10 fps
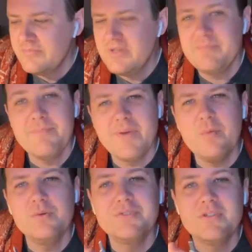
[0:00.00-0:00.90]
But, but,
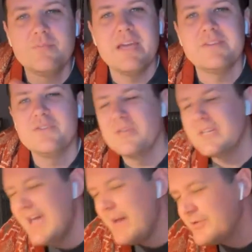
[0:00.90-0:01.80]
Bubbles is the best. All the
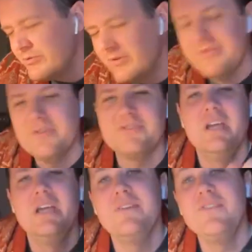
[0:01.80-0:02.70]
capsule reviews.
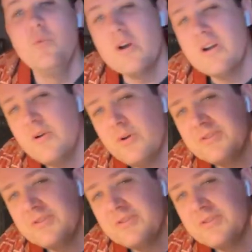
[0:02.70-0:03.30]
If you want to know oh.